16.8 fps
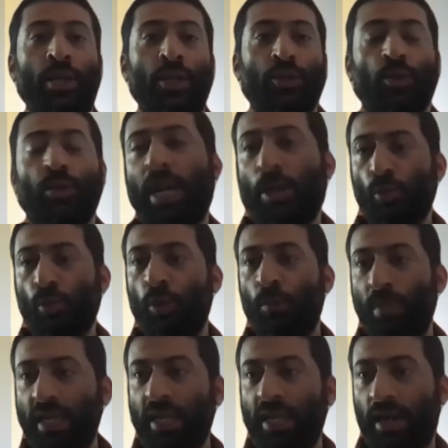So that
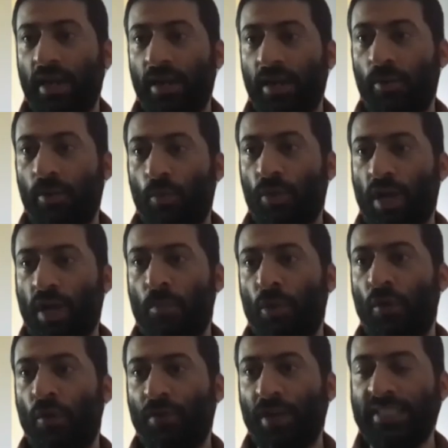be a
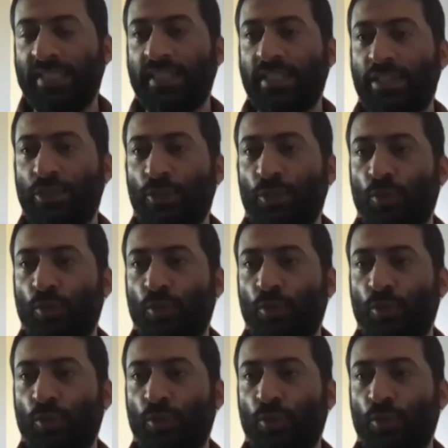couple of reasons